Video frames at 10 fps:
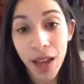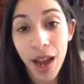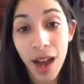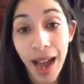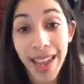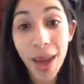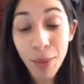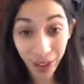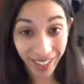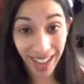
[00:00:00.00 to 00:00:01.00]
I am
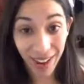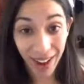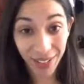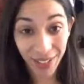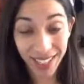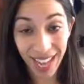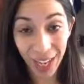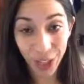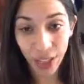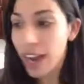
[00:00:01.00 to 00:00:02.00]
working out after this, actually.